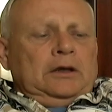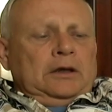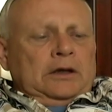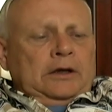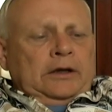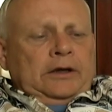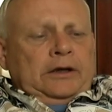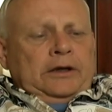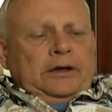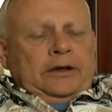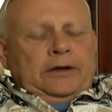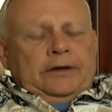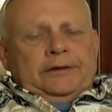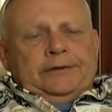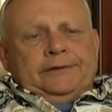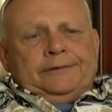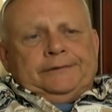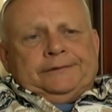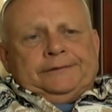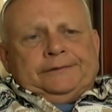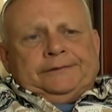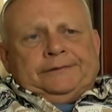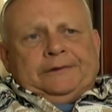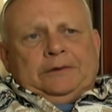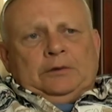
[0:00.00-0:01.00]
Uh,
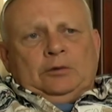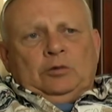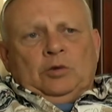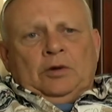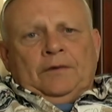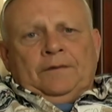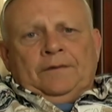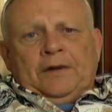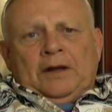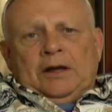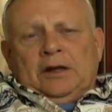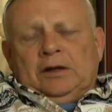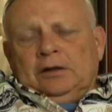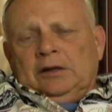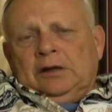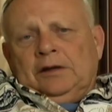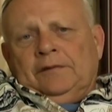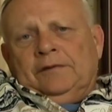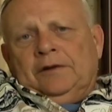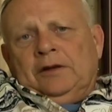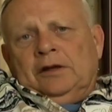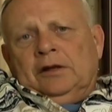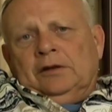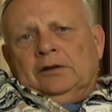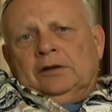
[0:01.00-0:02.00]
we found
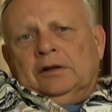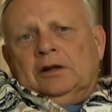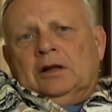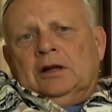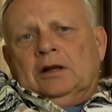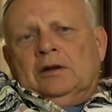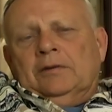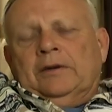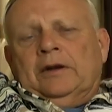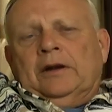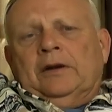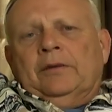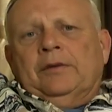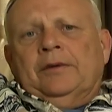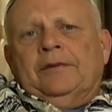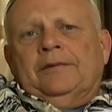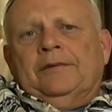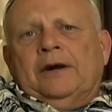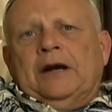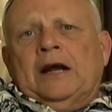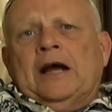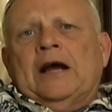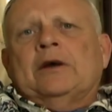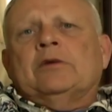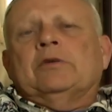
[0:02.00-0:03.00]
even on the Colorado
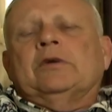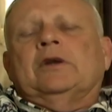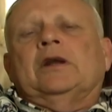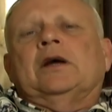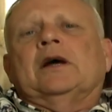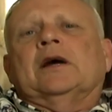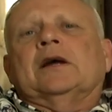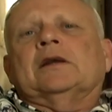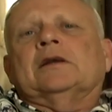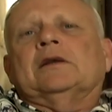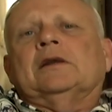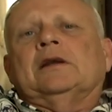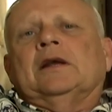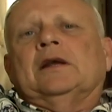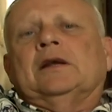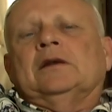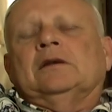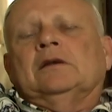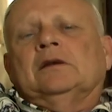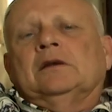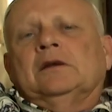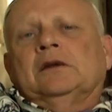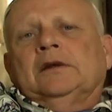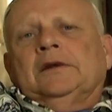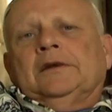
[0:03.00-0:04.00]
River Aqueduct that
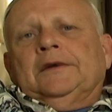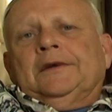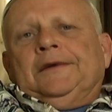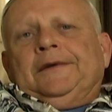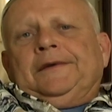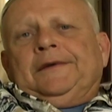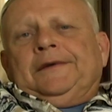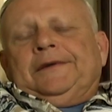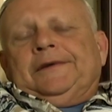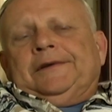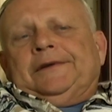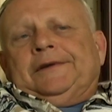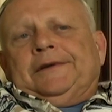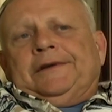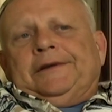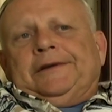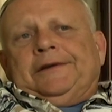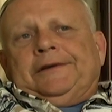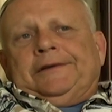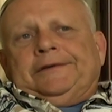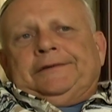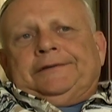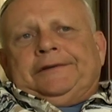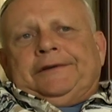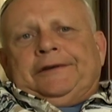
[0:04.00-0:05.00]
uh,
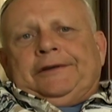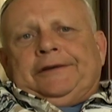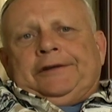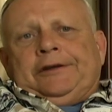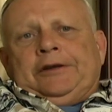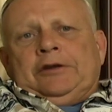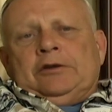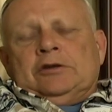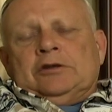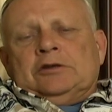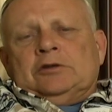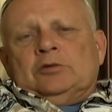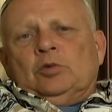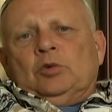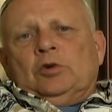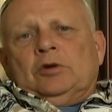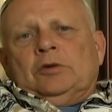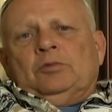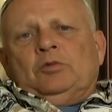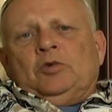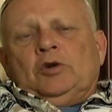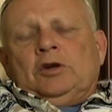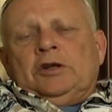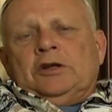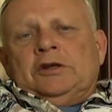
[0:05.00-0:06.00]
the units were
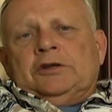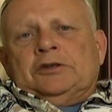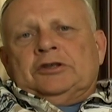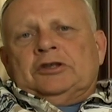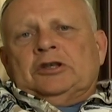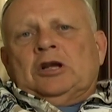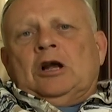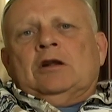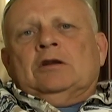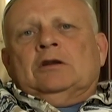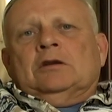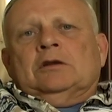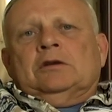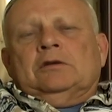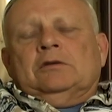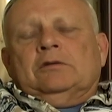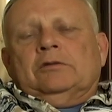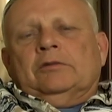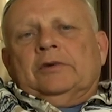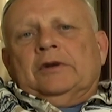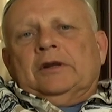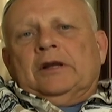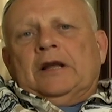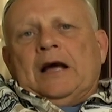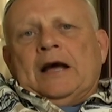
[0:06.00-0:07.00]
pretty solid
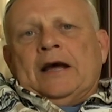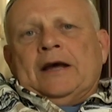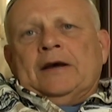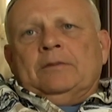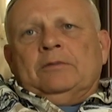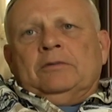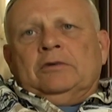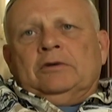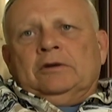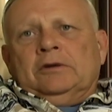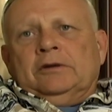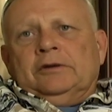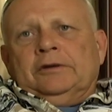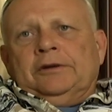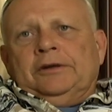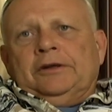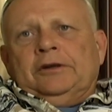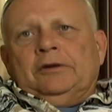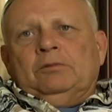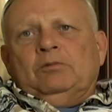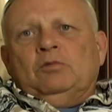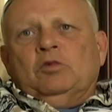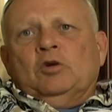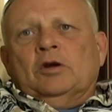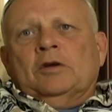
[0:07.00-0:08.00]
and reliable.
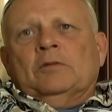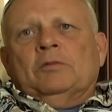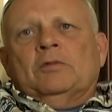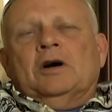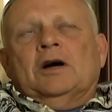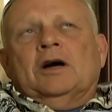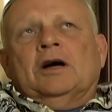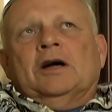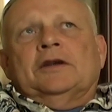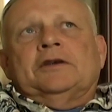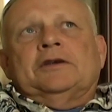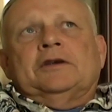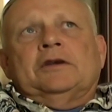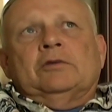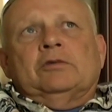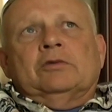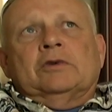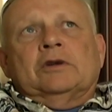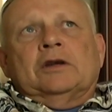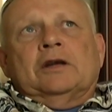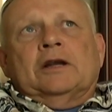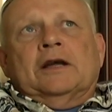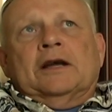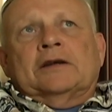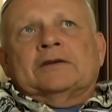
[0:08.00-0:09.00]
You put them on, you
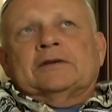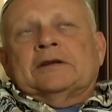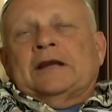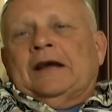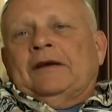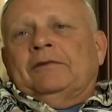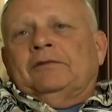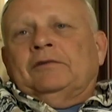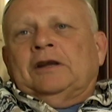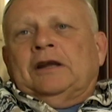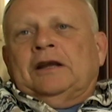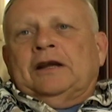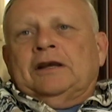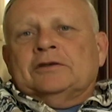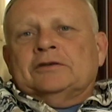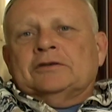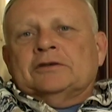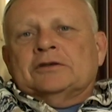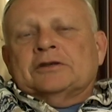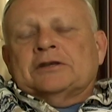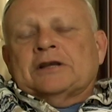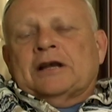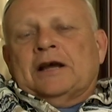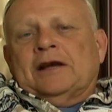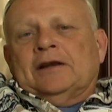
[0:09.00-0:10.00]
wouldn't have to
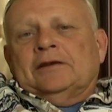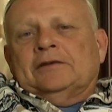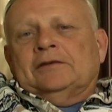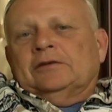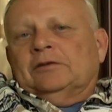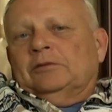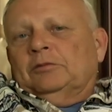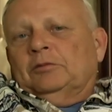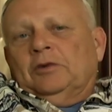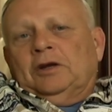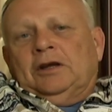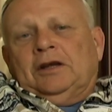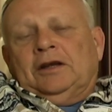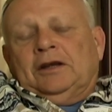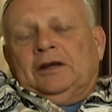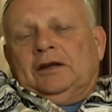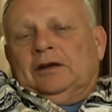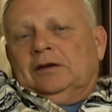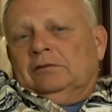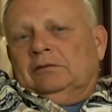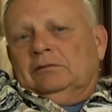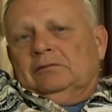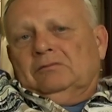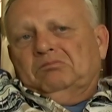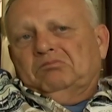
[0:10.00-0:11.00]
exercise them,
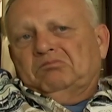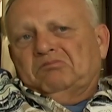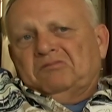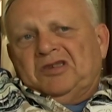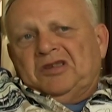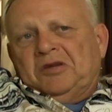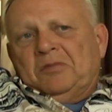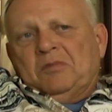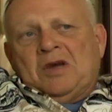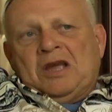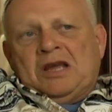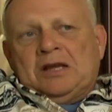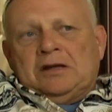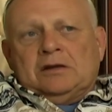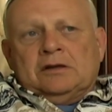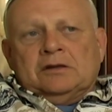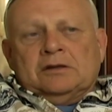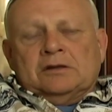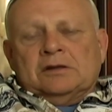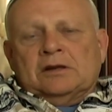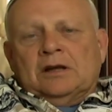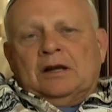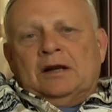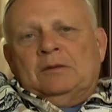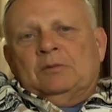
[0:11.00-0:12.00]
and the
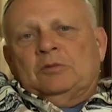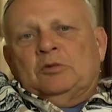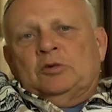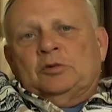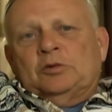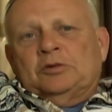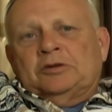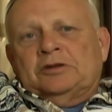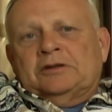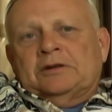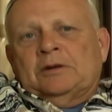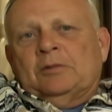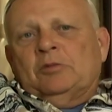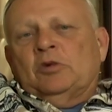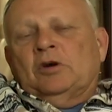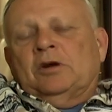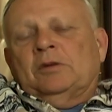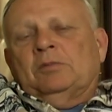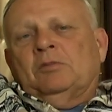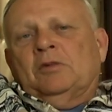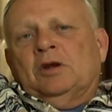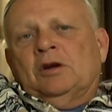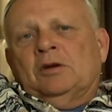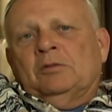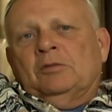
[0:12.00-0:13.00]
maintenance on them was
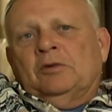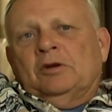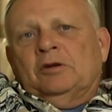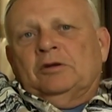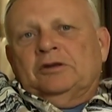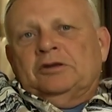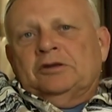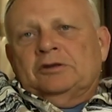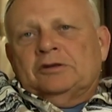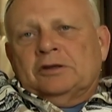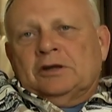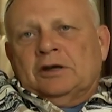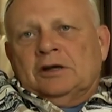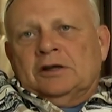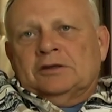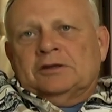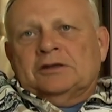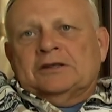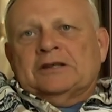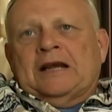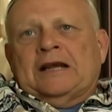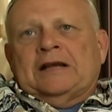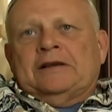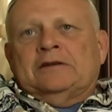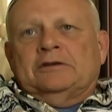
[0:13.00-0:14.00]
somewhat minimal. You start
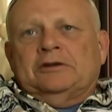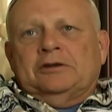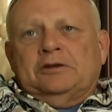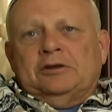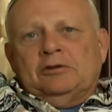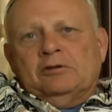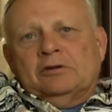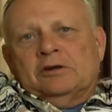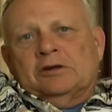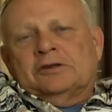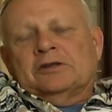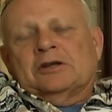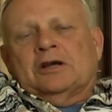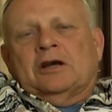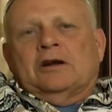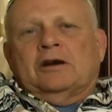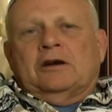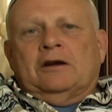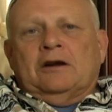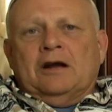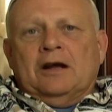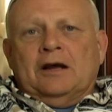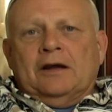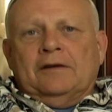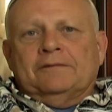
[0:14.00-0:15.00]
cycling units on
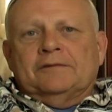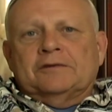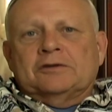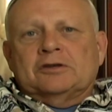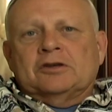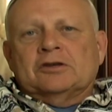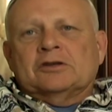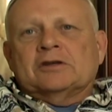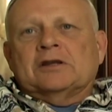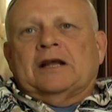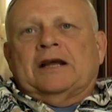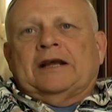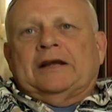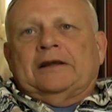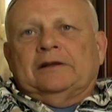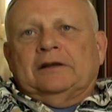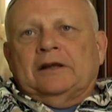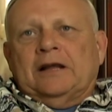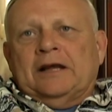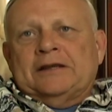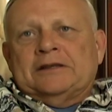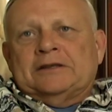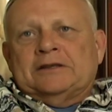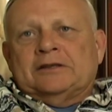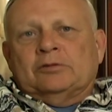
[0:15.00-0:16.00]
and off, it's just like a
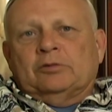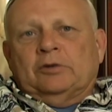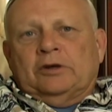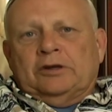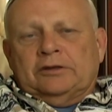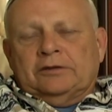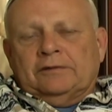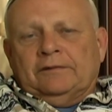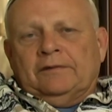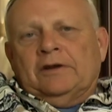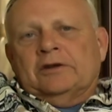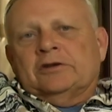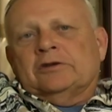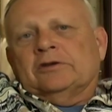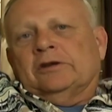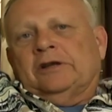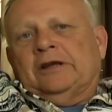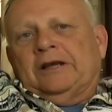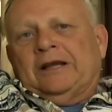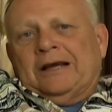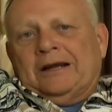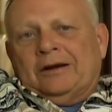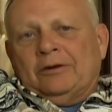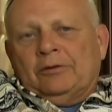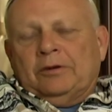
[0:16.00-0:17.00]
light switch. Eventually
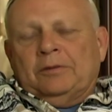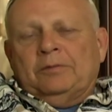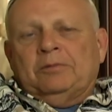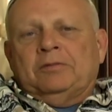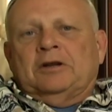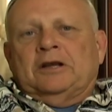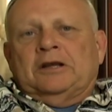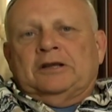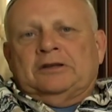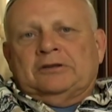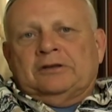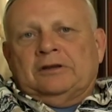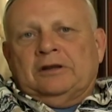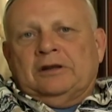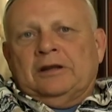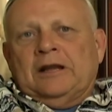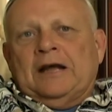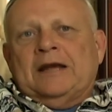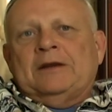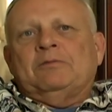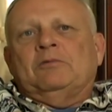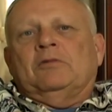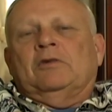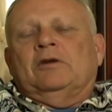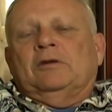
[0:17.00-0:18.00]
you got to replace the
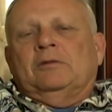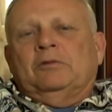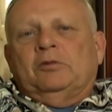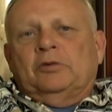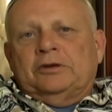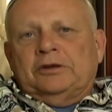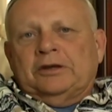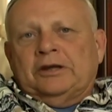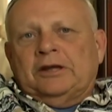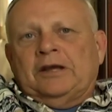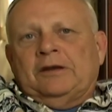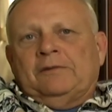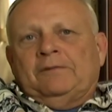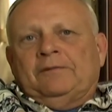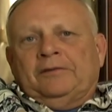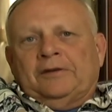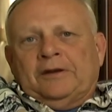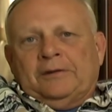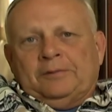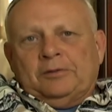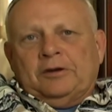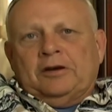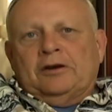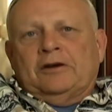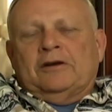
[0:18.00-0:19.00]
light bulb when you keep
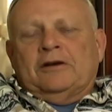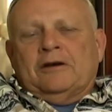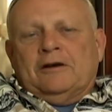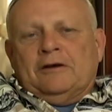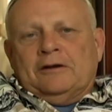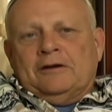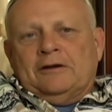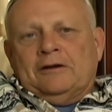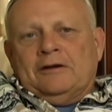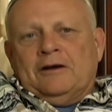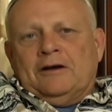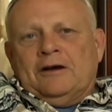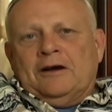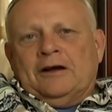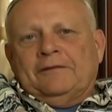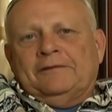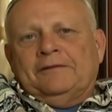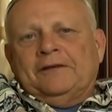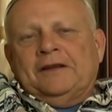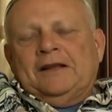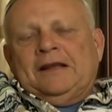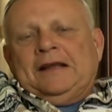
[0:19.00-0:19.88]
flipping it on and off.